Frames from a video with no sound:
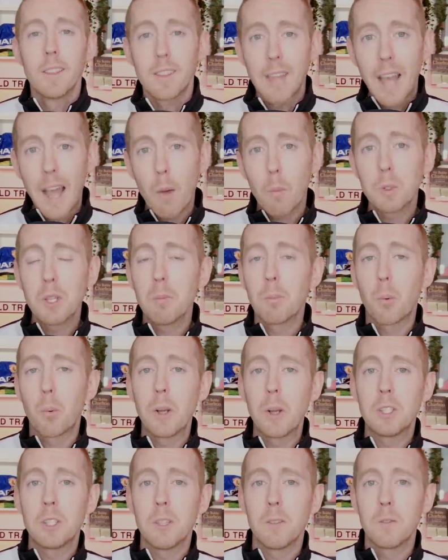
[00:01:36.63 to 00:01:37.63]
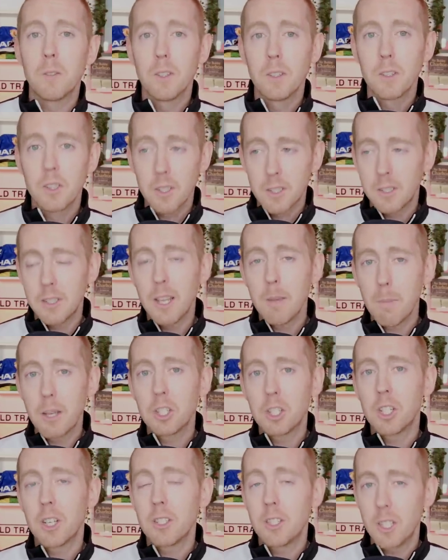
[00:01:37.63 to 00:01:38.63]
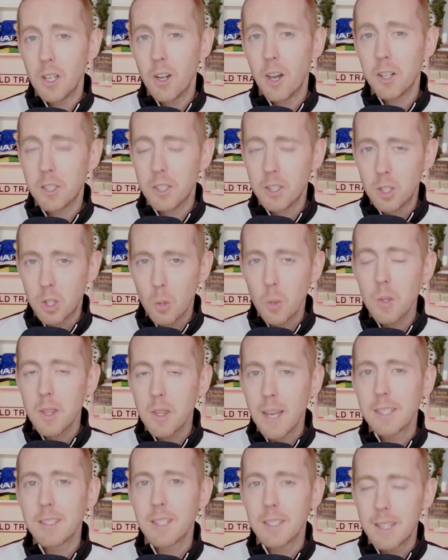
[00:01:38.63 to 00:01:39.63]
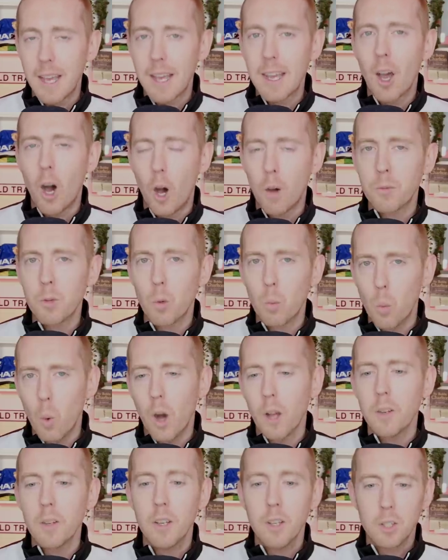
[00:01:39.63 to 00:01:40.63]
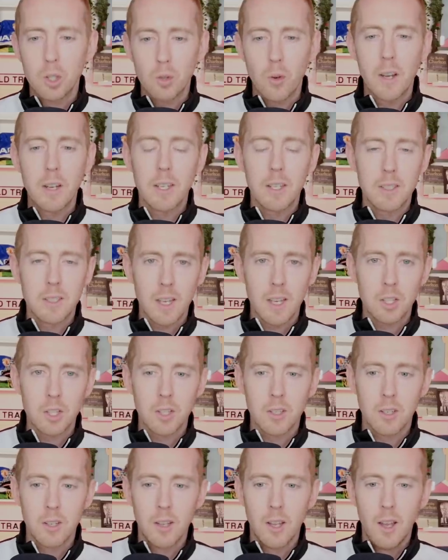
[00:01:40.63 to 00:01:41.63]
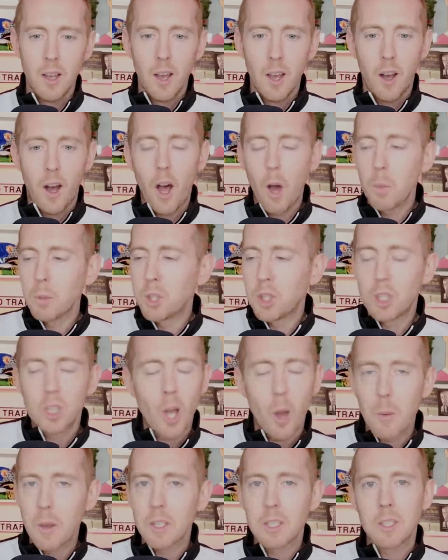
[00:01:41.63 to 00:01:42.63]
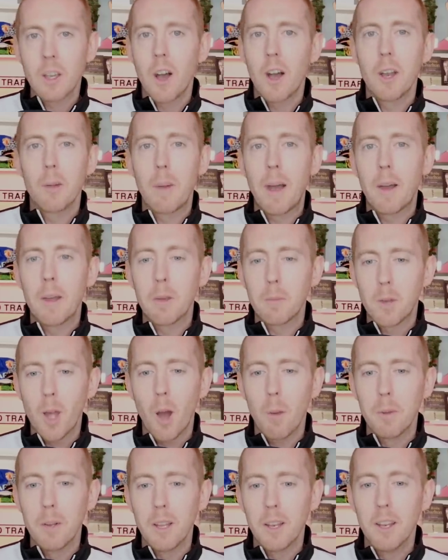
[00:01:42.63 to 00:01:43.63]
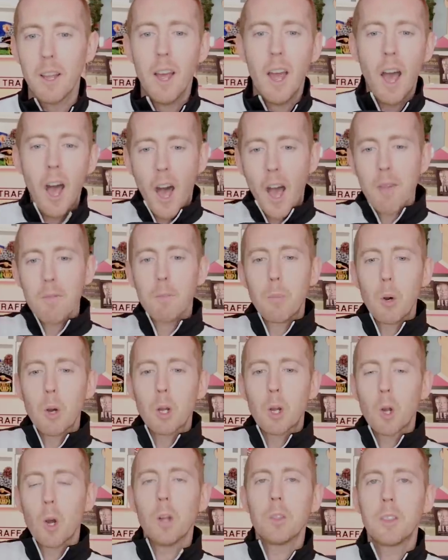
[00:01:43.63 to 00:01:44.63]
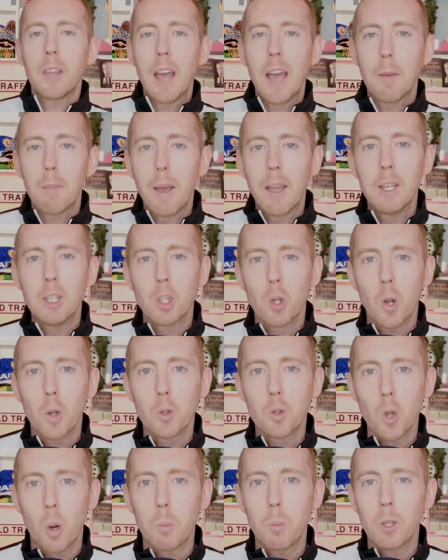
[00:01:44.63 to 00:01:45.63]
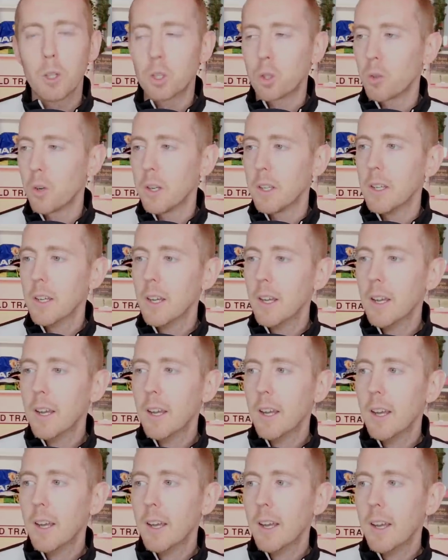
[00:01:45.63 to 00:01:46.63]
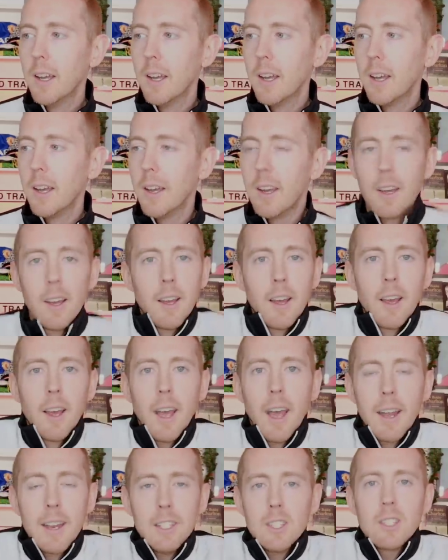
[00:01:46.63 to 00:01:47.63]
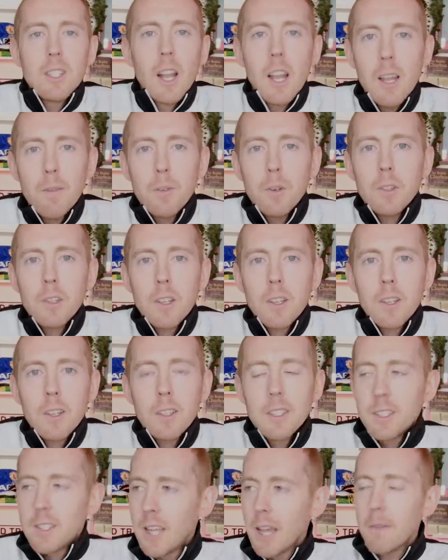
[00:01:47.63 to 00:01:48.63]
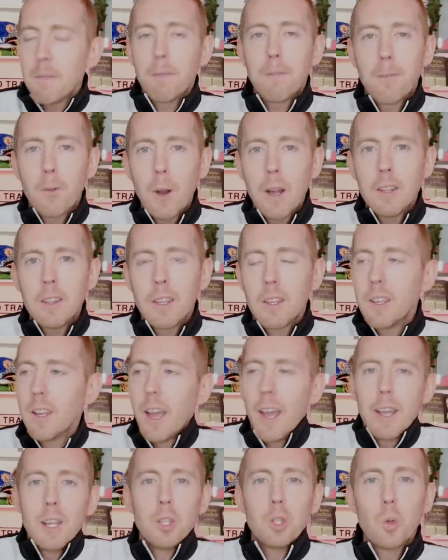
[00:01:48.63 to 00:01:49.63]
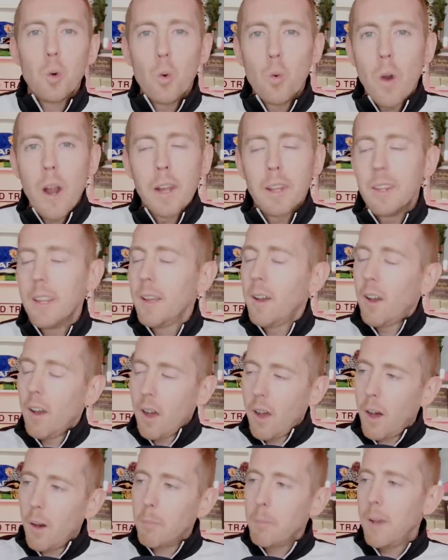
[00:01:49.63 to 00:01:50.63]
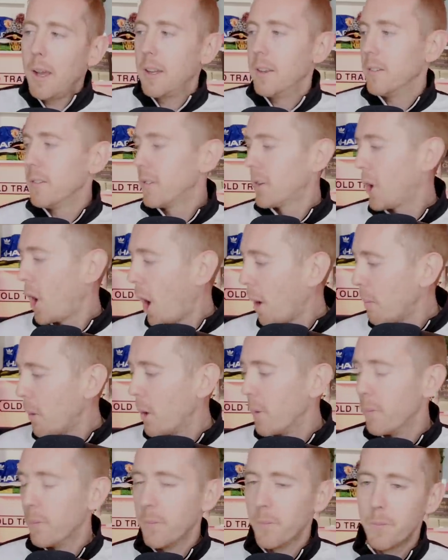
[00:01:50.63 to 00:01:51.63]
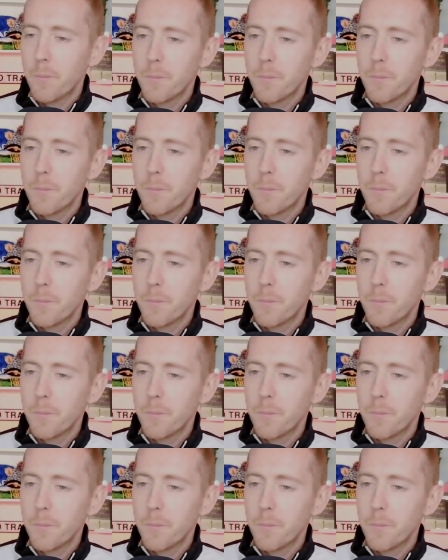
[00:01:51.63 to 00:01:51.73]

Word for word: That was impressive to see Manchester United doing that today after one training session. I was so excited about him coming in. I even put a goddamn angel on top of the tree. And he's delivered. St. Fred, Angel Rangnick. Ah, oh, man, come on